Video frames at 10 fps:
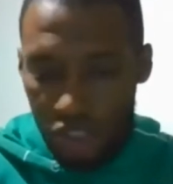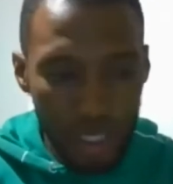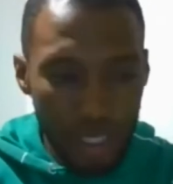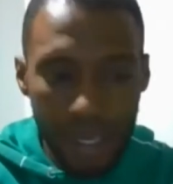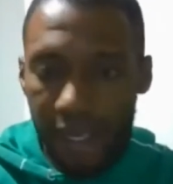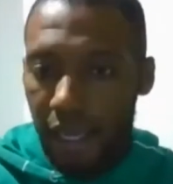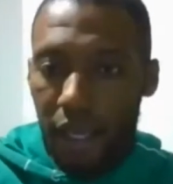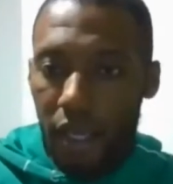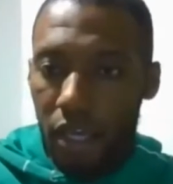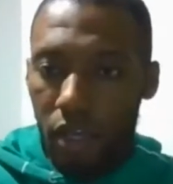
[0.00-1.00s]
Shit like,
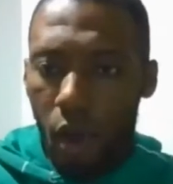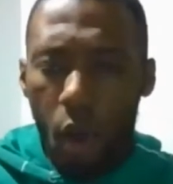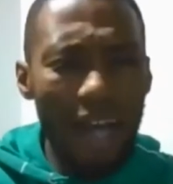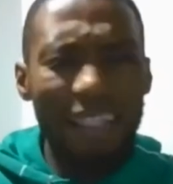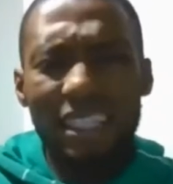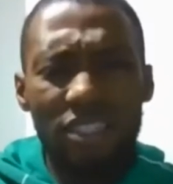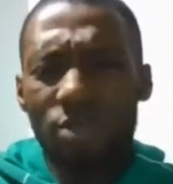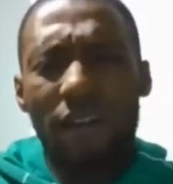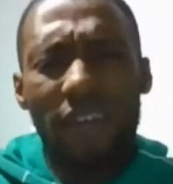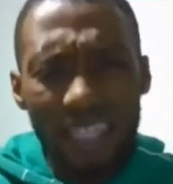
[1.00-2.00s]
oh, I need
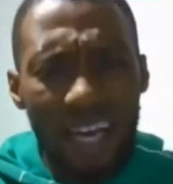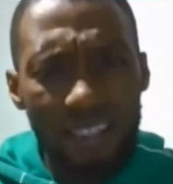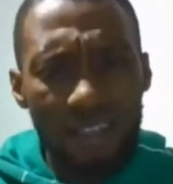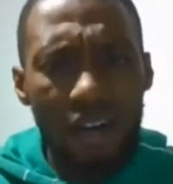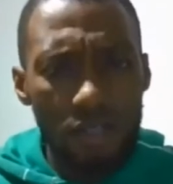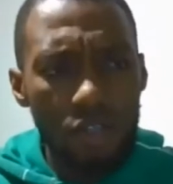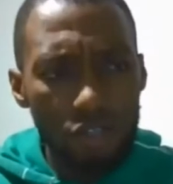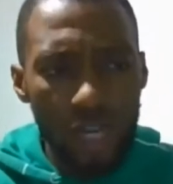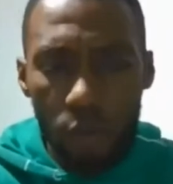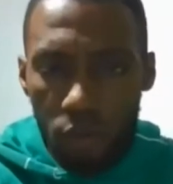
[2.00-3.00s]
to drive a nice car to
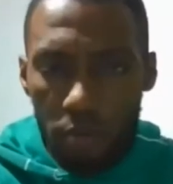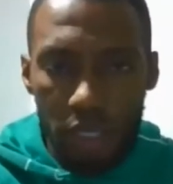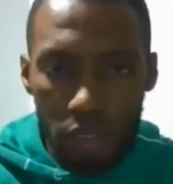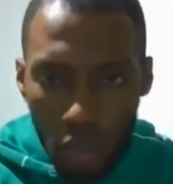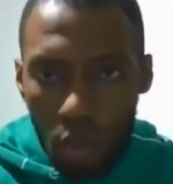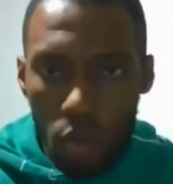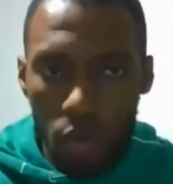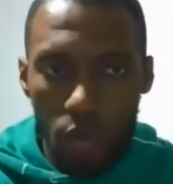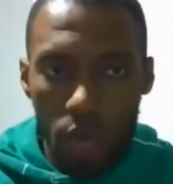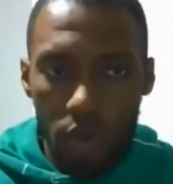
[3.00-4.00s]
attract women.
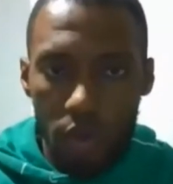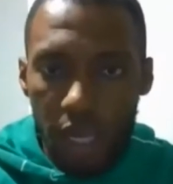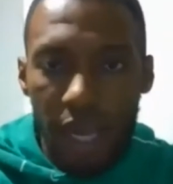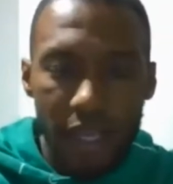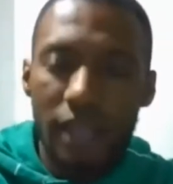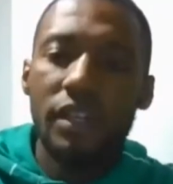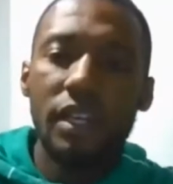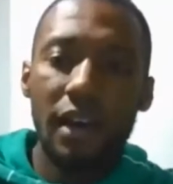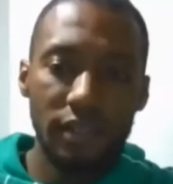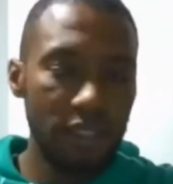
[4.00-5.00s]
No. Like, even
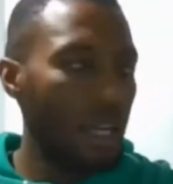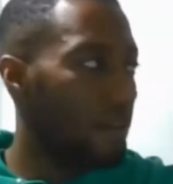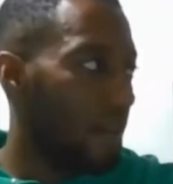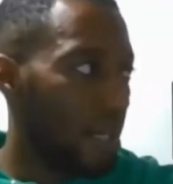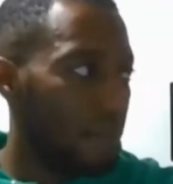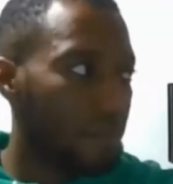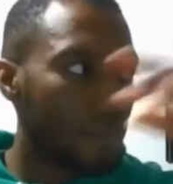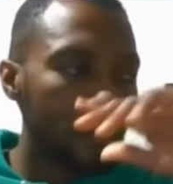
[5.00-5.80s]
the other day, right?